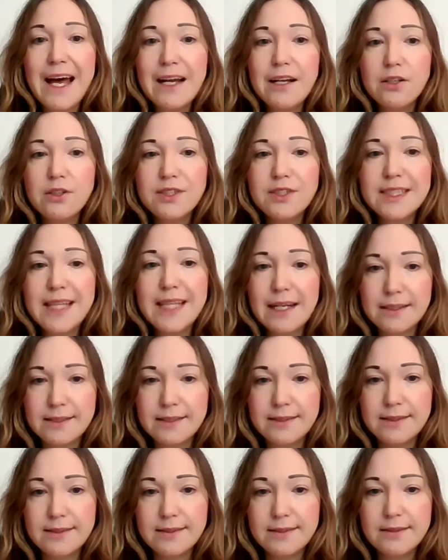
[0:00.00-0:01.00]

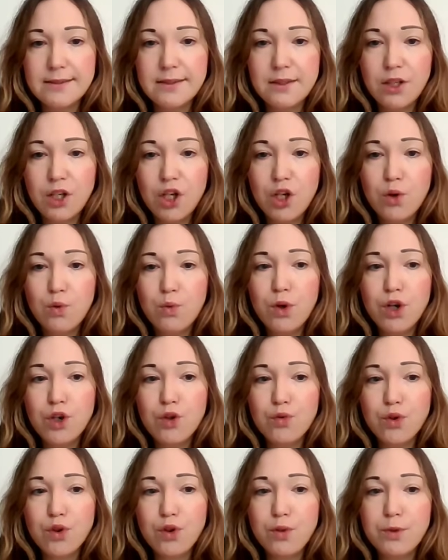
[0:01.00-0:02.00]
Anglo-Saxons were
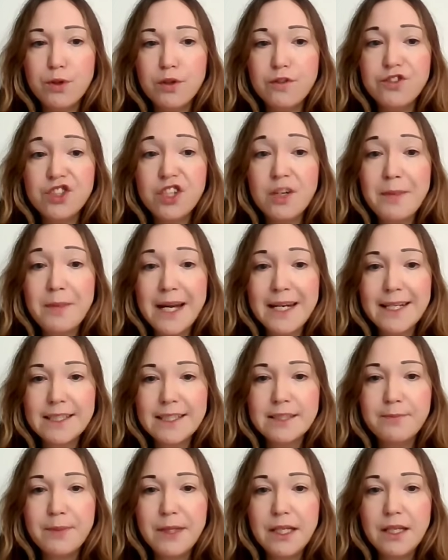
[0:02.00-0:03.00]
a group of
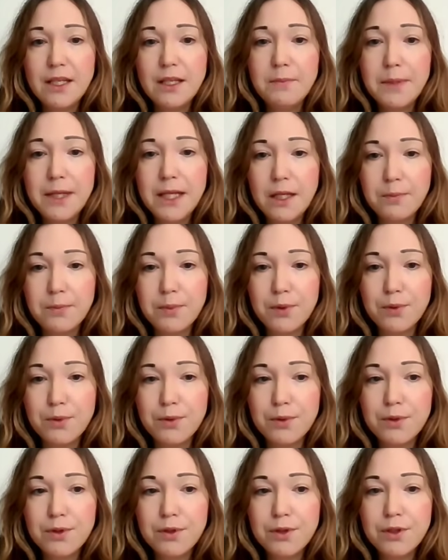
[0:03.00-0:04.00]
Germanic-speaking people